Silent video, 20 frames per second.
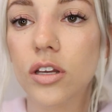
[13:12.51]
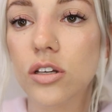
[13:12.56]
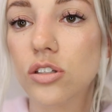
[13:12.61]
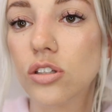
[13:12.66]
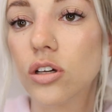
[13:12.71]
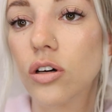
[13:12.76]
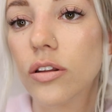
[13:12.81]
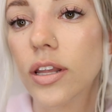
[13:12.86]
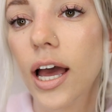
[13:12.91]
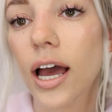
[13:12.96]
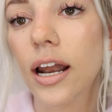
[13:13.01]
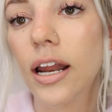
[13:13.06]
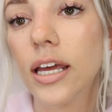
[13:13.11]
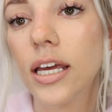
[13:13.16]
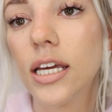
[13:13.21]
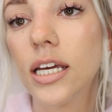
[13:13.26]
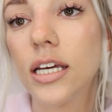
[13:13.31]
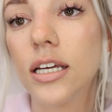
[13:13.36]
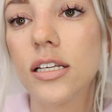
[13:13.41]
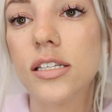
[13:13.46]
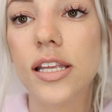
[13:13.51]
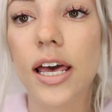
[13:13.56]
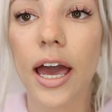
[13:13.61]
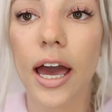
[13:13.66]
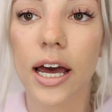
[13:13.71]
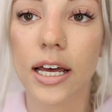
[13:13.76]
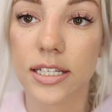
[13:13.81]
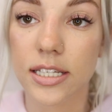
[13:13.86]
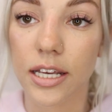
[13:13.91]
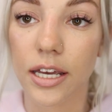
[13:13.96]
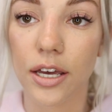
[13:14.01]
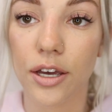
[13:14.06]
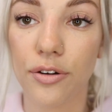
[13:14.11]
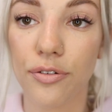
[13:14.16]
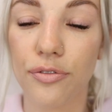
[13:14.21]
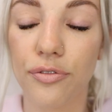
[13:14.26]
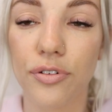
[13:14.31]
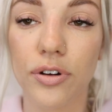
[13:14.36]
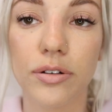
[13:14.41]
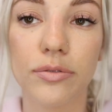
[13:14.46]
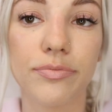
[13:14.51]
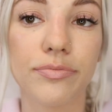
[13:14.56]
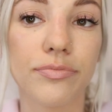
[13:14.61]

So that is As If.